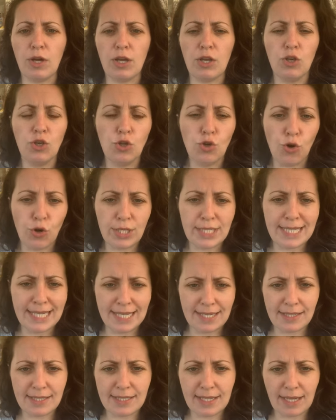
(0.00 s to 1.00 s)
Not
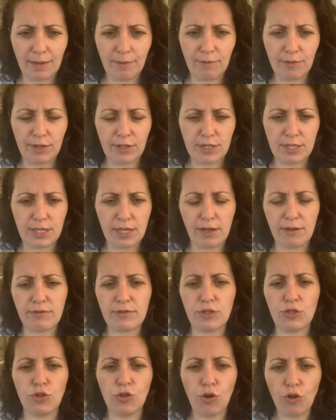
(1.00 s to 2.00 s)
taking time for
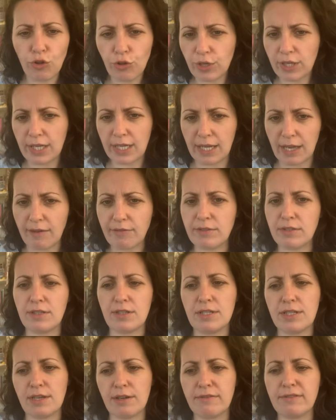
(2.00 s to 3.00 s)
ourselves, not looking after
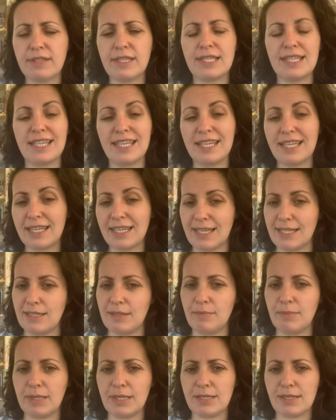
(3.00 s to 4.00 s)
ourselves is
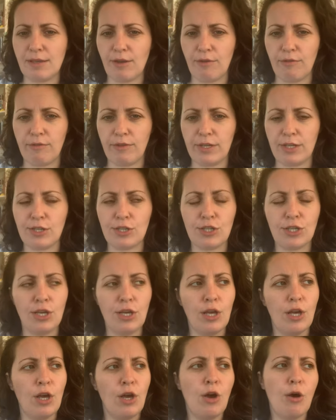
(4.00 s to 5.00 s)
incredibly selfish,
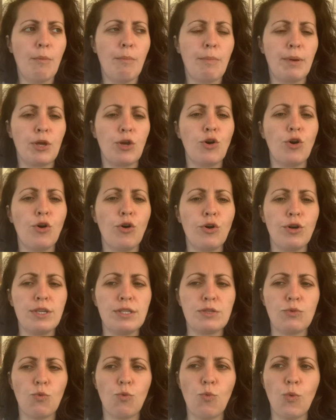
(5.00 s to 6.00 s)

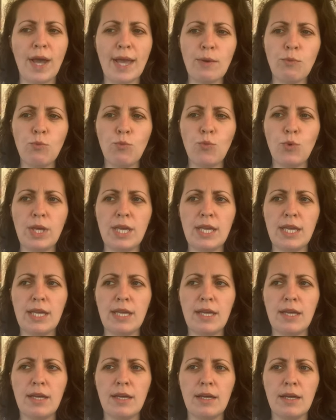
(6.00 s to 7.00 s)
because when
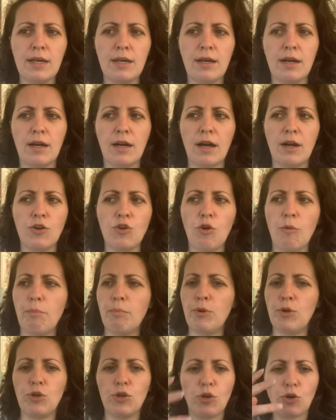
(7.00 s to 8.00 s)
we are not
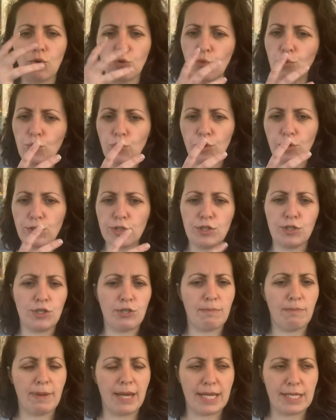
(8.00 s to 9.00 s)
putting our own
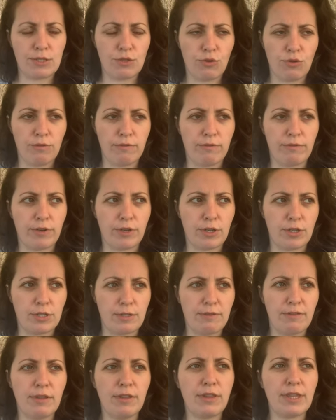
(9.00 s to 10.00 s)
oxygen mask on first,
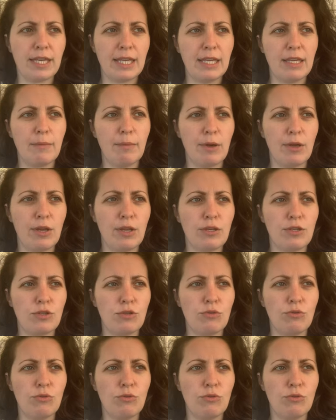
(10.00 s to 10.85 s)
if you think about it,